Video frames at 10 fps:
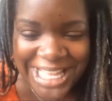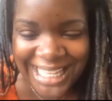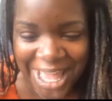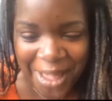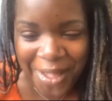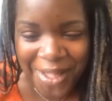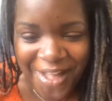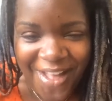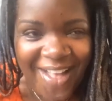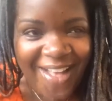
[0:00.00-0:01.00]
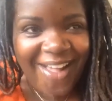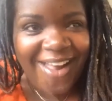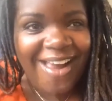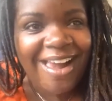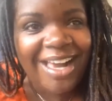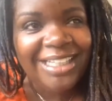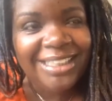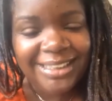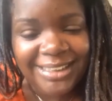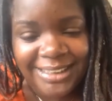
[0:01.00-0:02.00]

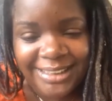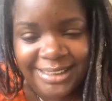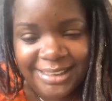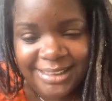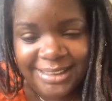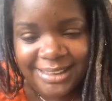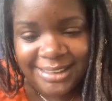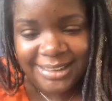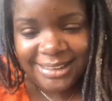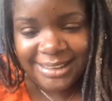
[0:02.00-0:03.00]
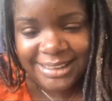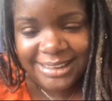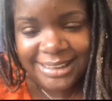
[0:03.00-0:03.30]
This person isn't speaking.